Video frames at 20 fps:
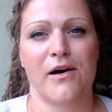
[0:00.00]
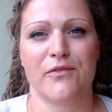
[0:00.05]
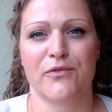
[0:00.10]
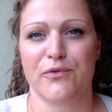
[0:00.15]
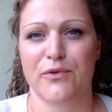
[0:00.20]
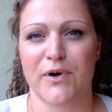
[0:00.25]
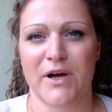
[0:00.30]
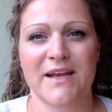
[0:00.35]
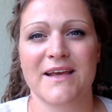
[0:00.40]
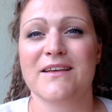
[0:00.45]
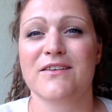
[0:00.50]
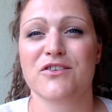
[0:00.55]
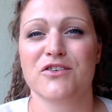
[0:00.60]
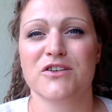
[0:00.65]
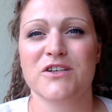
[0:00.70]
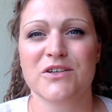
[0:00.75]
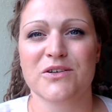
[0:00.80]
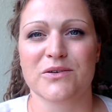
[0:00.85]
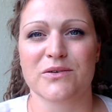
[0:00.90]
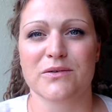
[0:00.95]
what is
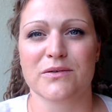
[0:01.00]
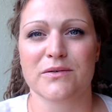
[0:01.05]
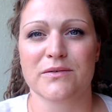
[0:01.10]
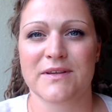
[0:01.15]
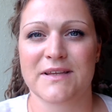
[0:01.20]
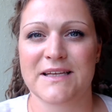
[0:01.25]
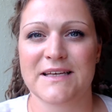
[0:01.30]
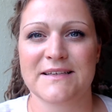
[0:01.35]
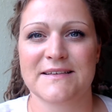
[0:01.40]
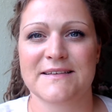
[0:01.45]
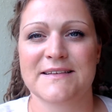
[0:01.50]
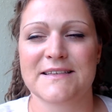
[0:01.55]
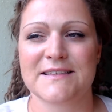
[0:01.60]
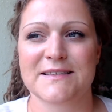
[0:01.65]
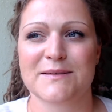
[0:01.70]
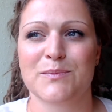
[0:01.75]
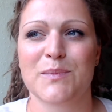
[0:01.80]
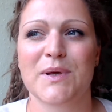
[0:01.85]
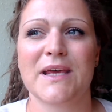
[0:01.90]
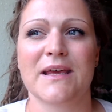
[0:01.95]
you. This
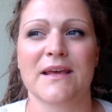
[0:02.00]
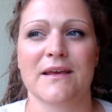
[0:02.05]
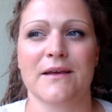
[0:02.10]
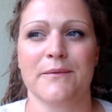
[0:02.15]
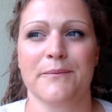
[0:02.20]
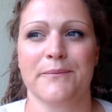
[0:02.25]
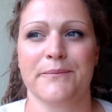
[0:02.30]
is me.